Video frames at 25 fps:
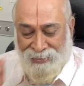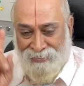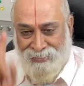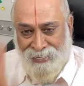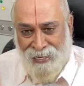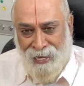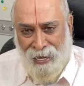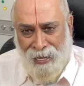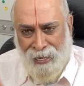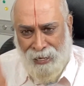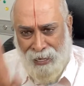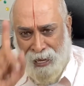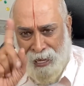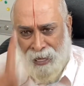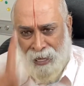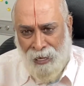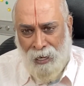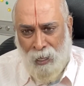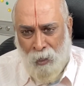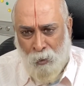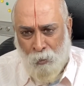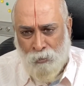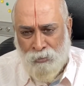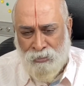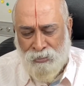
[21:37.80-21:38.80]
Desire
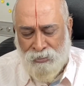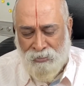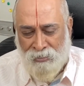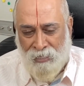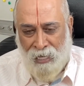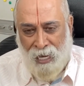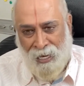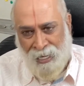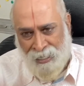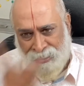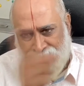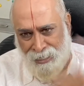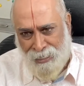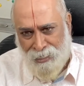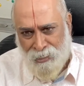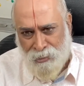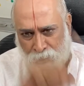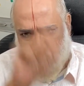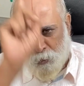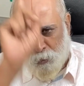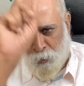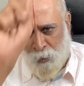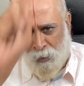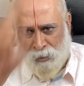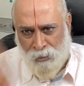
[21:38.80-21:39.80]
allows
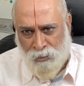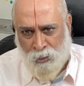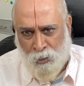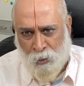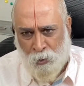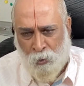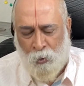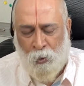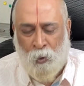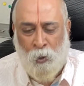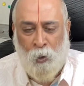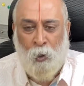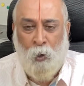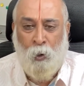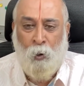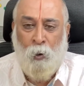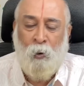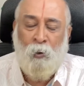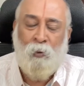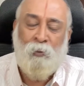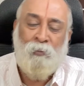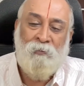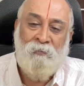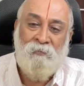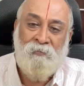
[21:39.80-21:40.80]
others to also
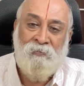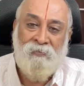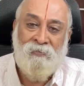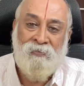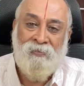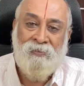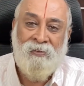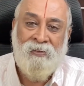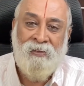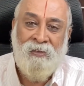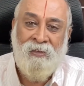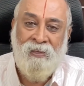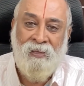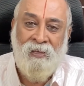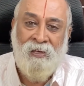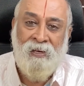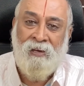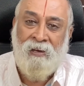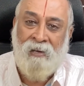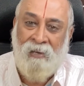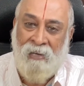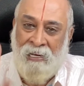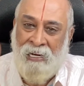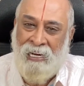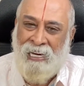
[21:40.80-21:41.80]
grow.
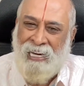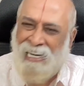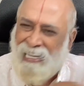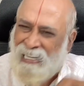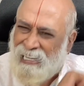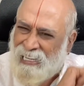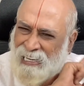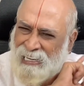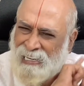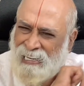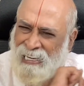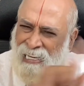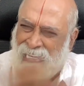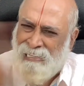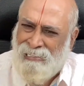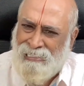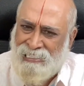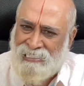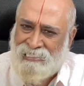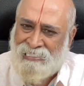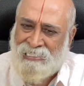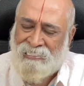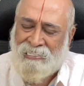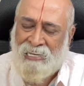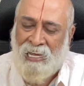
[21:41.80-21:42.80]
Greed
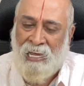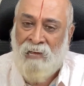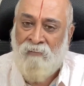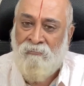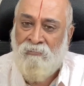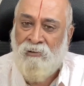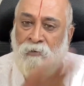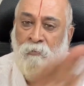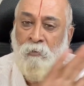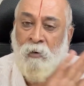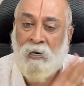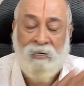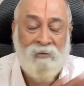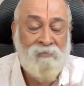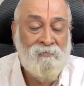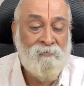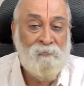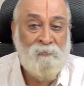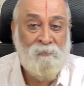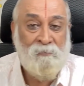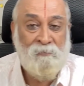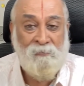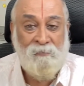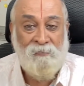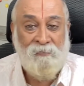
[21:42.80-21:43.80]
kills everyone.
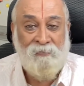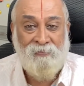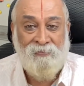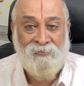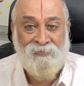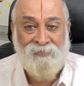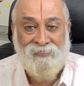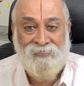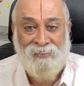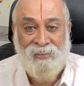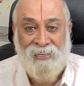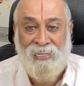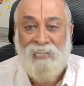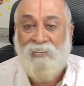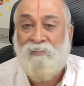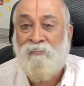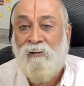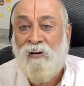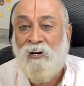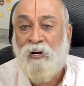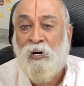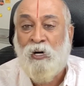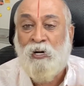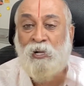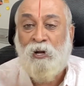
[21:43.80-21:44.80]

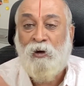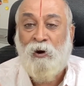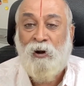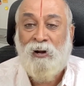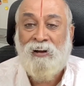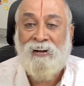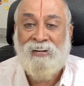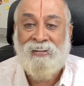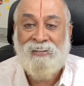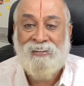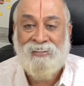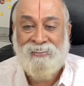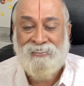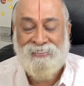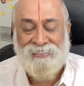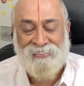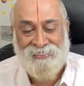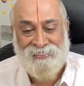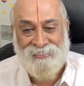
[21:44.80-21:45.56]
It will not tolerate.